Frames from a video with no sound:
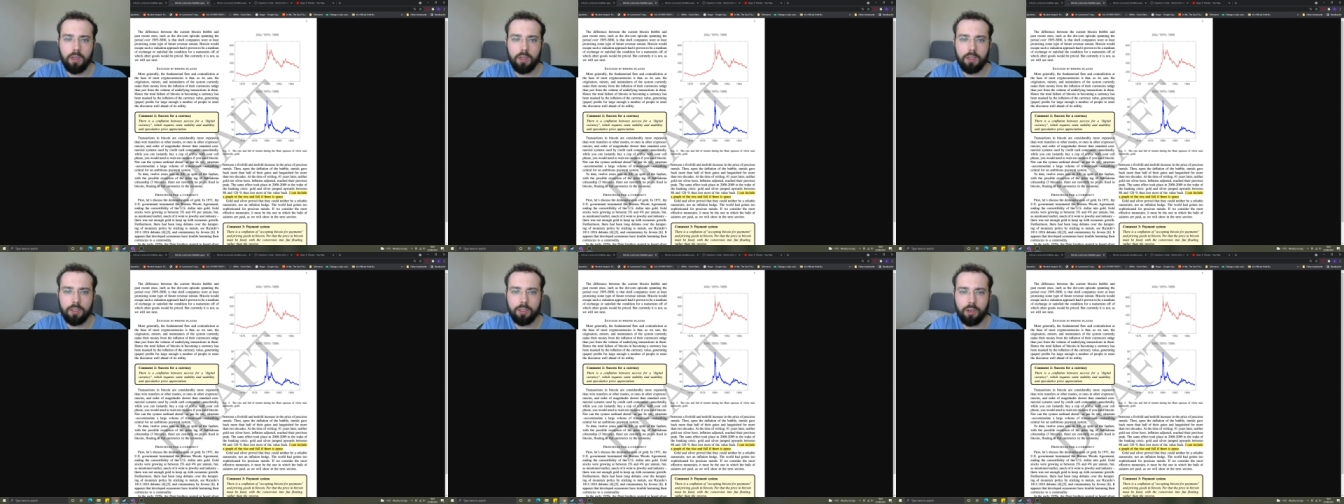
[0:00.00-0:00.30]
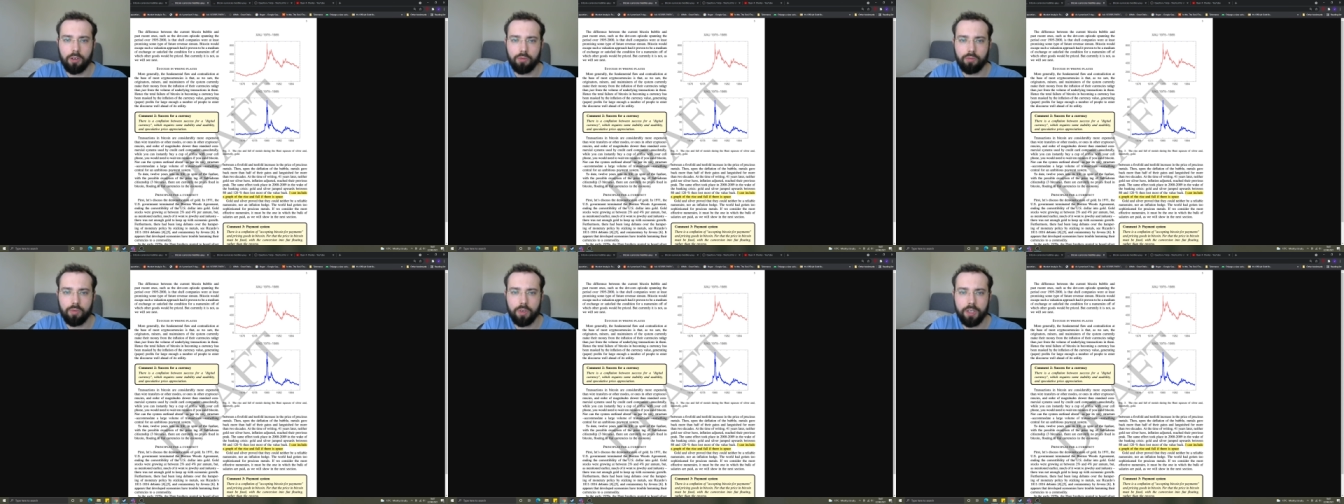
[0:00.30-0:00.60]
So
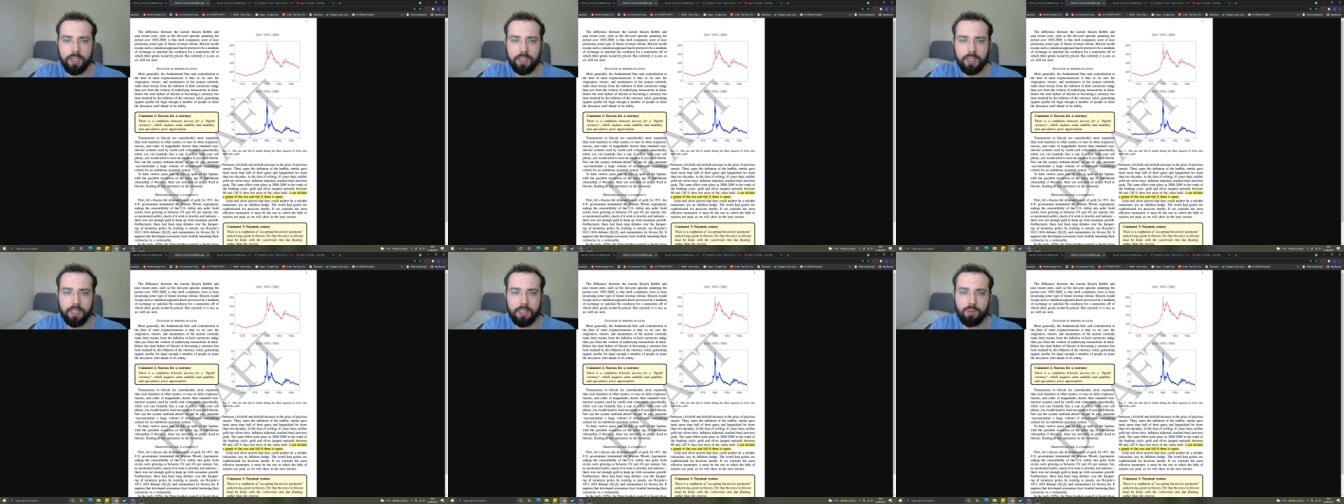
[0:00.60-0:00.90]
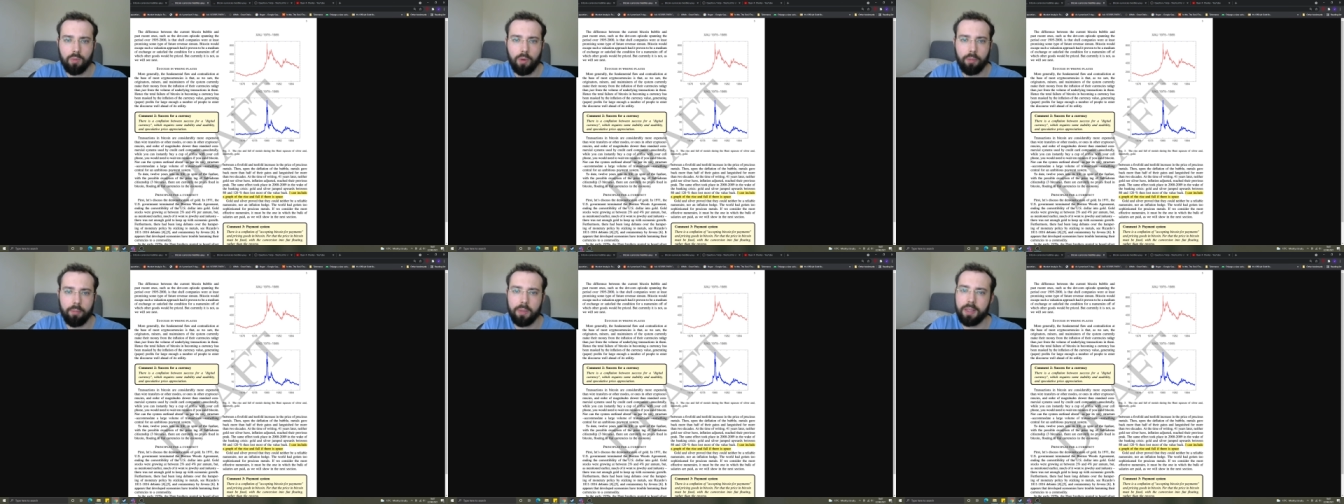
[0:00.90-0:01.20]
I'll read this
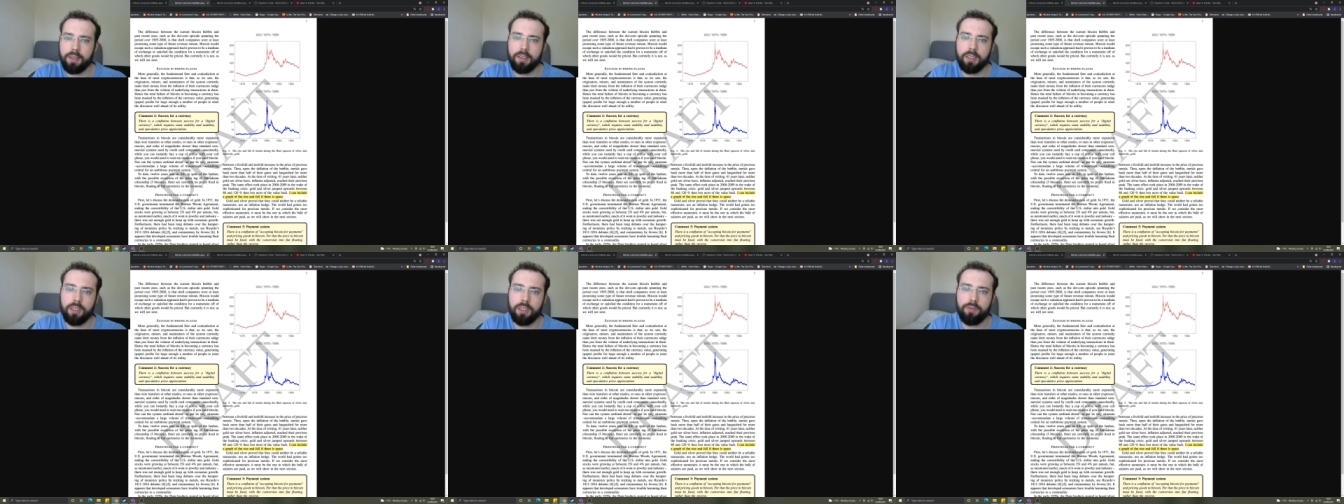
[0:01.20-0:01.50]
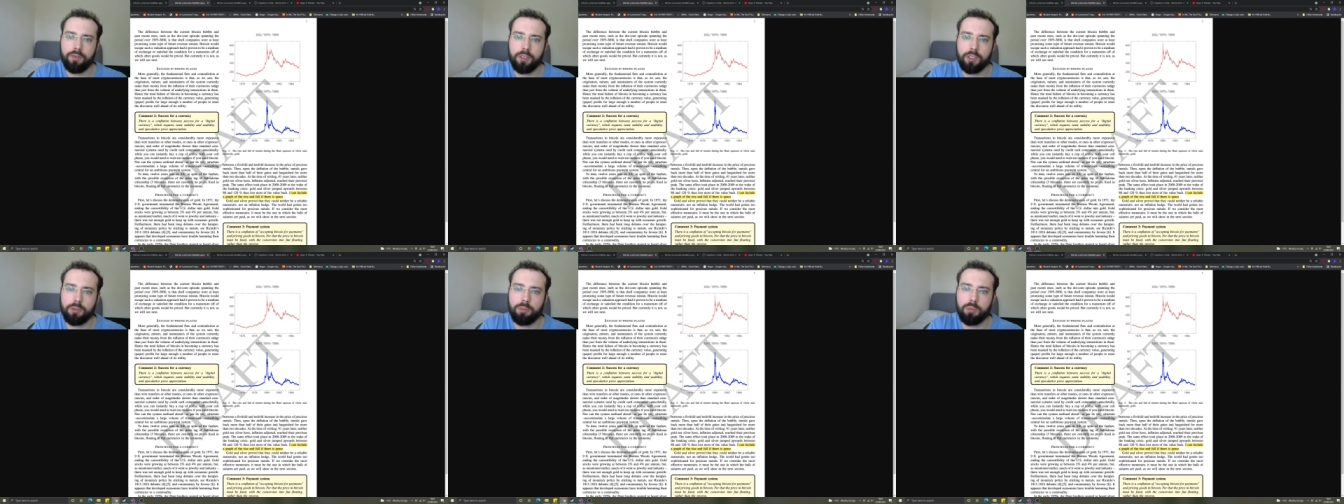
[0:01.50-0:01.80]
one bit. The
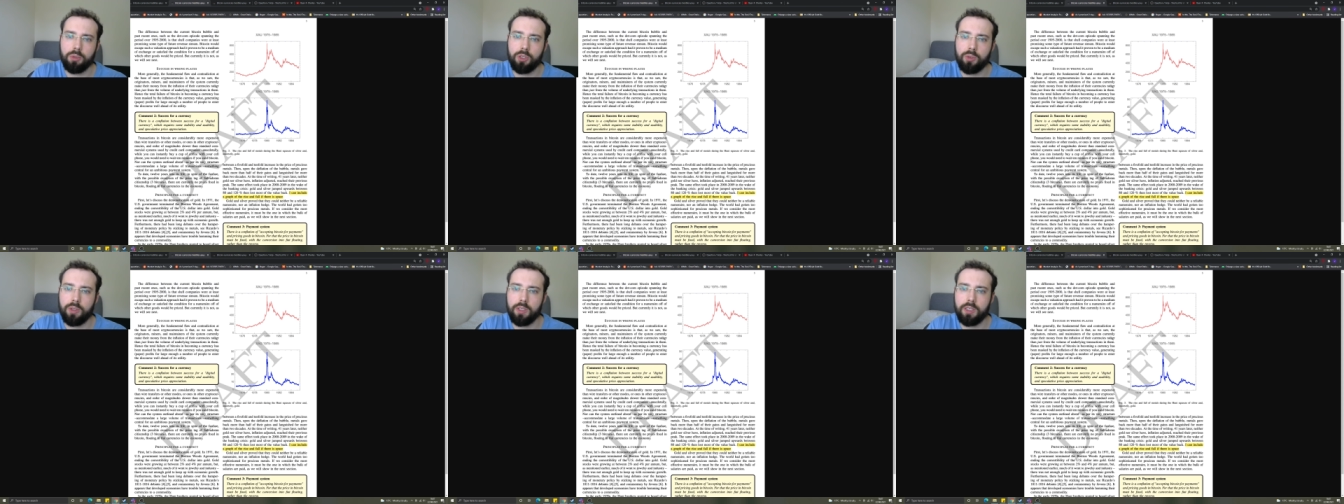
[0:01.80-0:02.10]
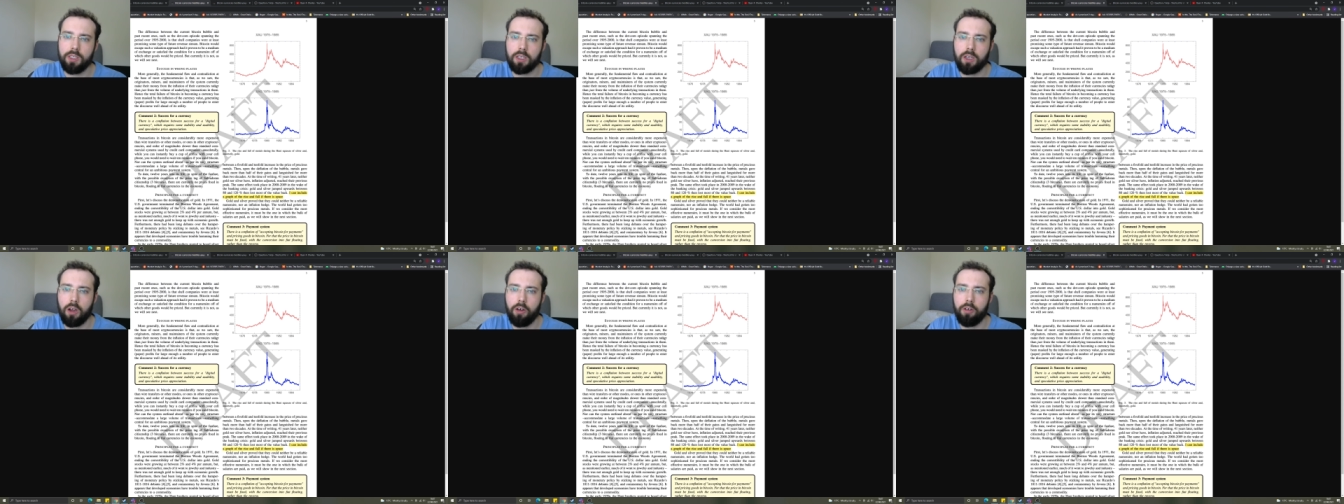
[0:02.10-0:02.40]
difference between
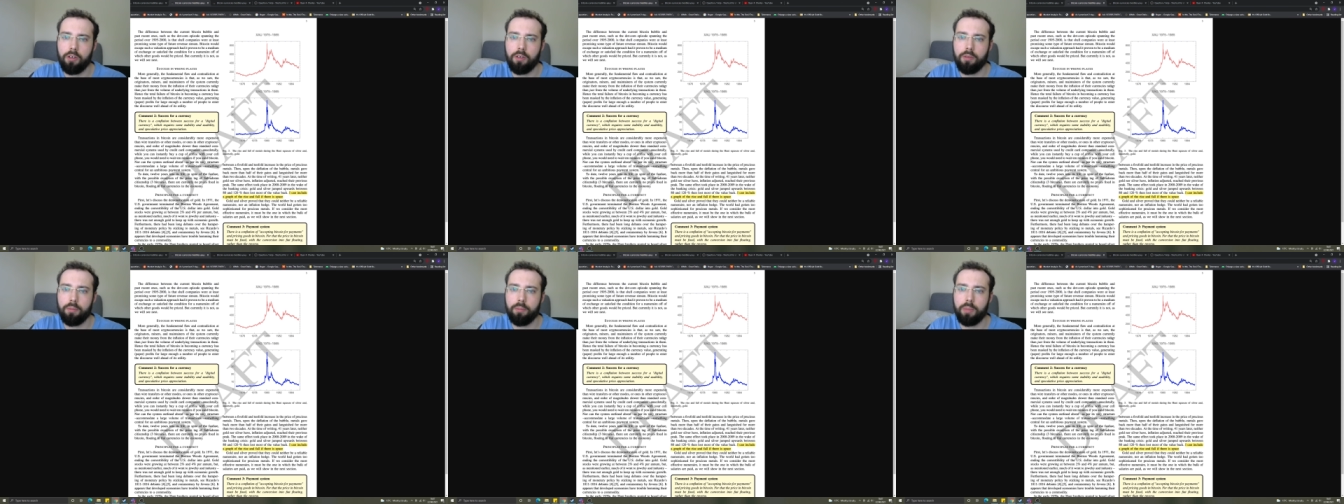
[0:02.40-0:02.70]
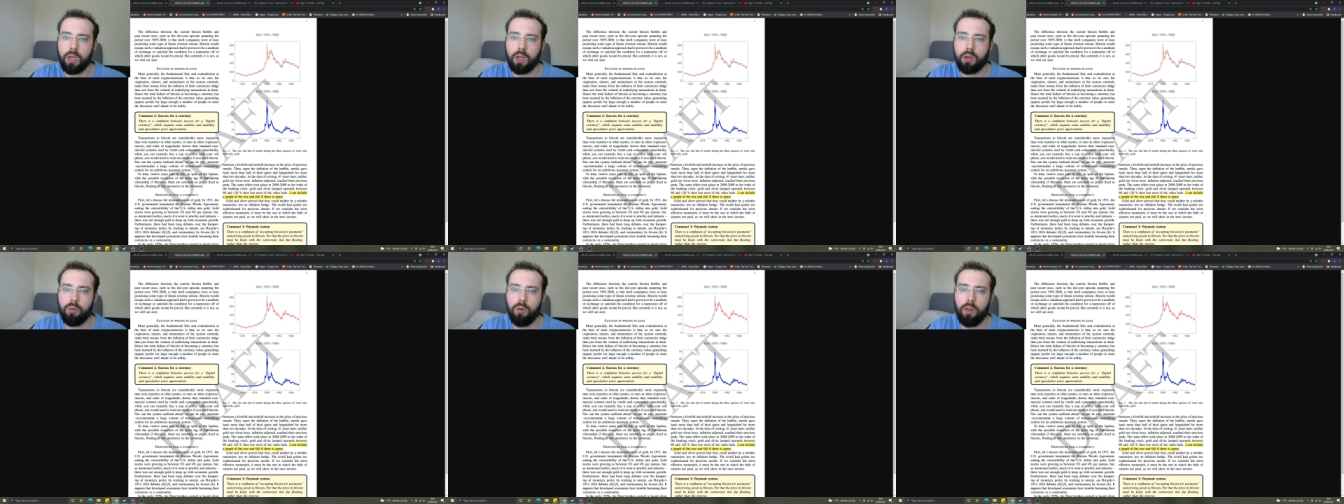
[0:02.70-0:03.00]
the current
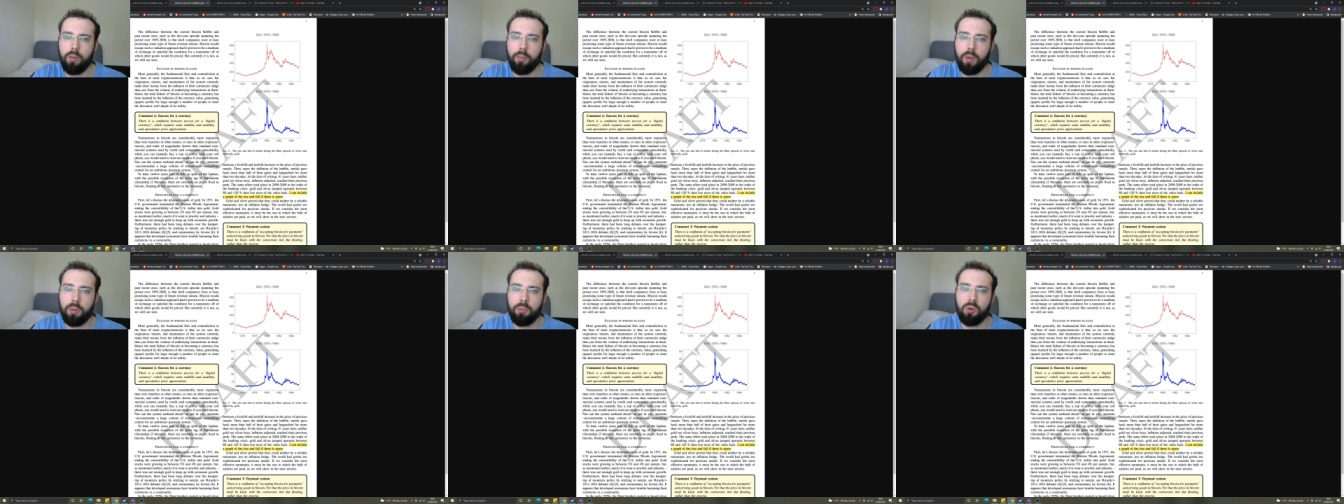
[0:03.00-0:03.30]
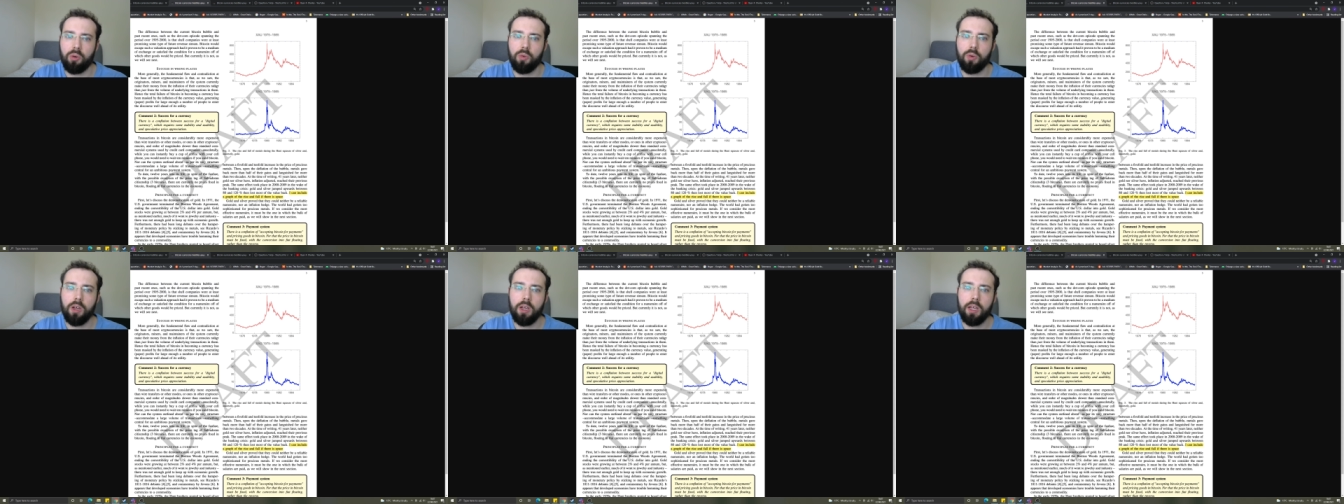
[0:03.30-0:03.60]
Bitcoin
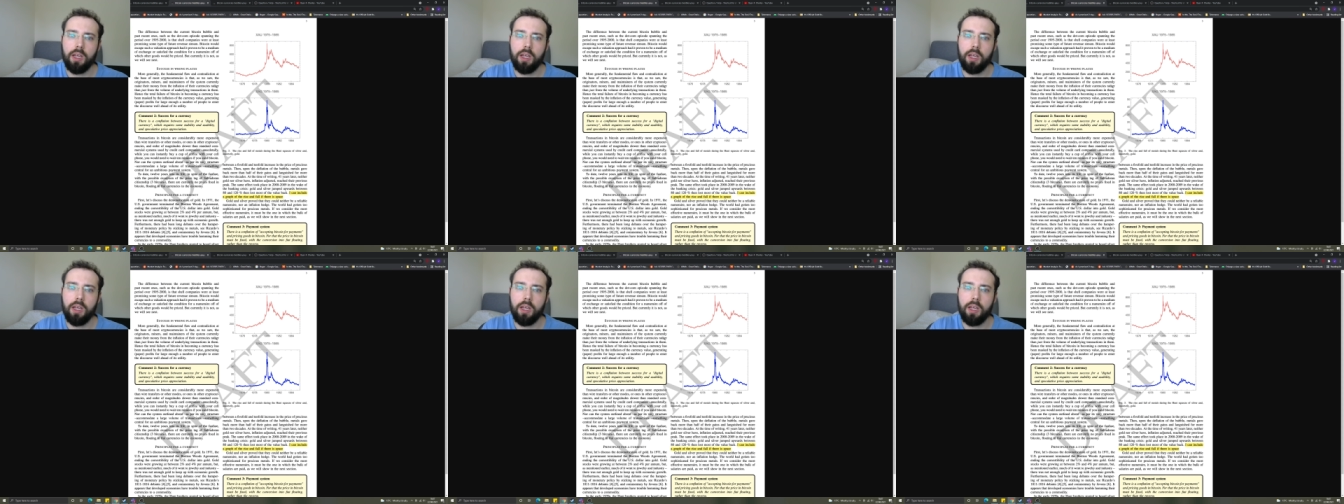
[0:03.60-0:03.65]
bubble